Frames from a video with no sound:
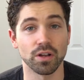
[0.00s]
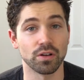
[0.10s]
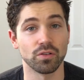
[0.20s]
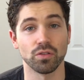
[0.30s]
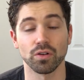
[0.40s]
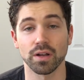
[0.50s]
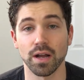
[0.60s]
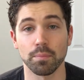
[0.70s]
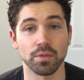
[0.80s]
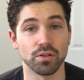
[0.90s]
You can look it
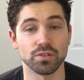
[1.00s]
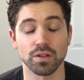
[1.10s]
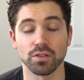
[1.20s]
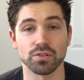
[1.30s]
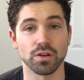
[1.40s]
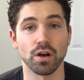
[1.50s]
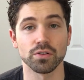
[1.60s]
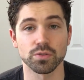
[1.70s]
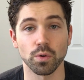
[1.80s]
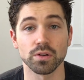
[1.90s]
up, and there's all
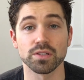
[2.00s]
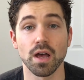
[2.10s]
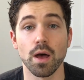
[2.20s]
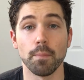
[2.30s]
sorts,